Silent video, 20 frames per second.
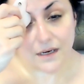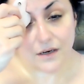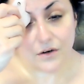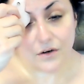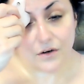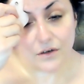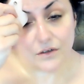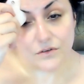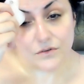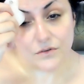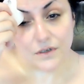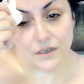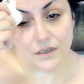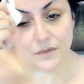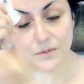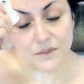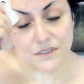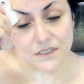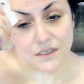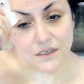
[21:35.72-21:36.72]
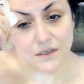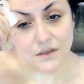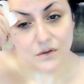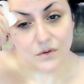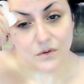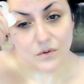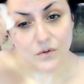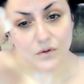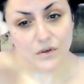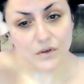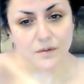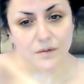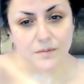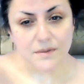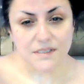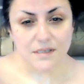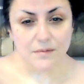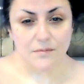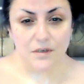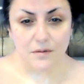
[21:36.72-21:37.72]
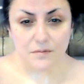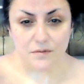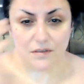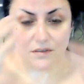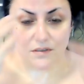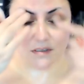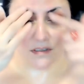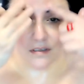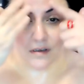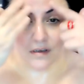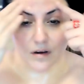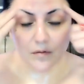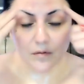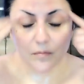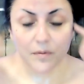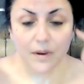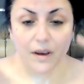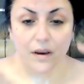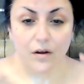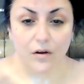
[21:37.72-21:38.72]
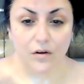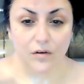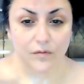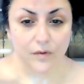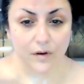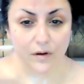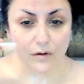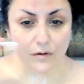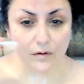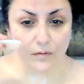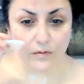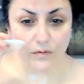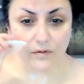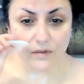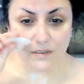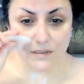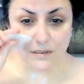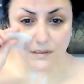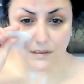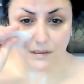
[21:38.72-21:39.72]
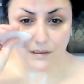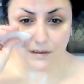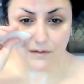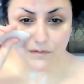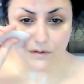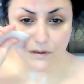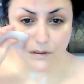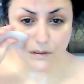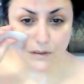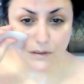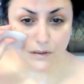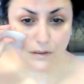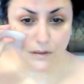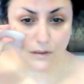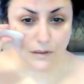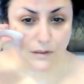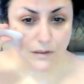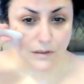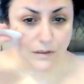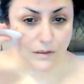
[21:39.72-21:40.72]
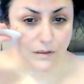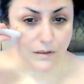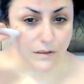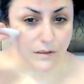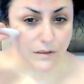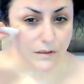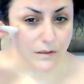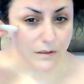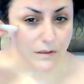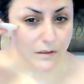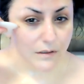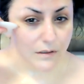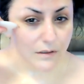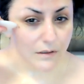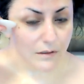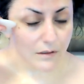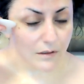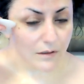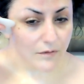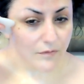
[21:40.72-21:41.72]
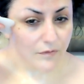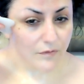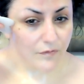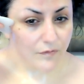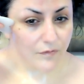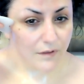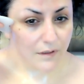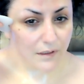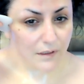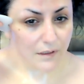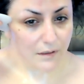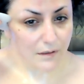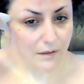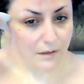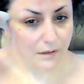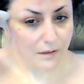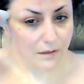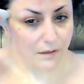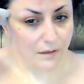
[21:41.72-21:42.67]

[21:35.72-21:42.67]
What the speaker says: you've got to do it in a particular order, but sometimes I'll just go back over all this stuff. You know, if you're feeling